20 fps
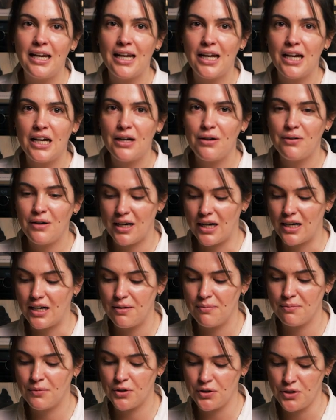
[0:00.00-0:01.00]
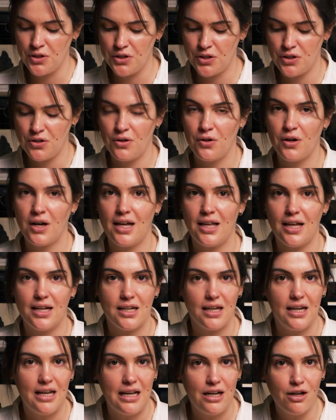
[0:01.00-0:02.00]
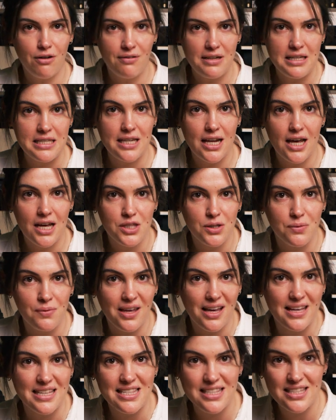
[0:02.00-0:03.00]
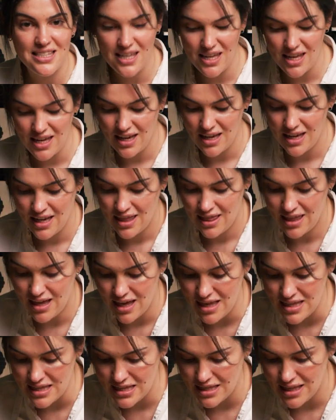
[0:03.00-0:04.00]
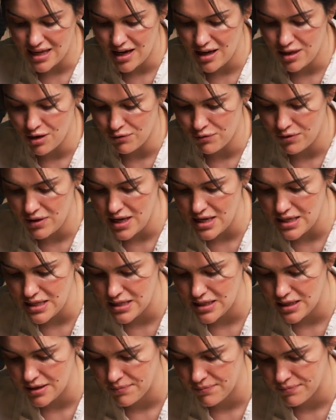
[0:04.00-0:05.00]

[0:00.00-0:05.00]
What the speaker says: Now I'm going to cut a lovely slice so we can see the inside of this.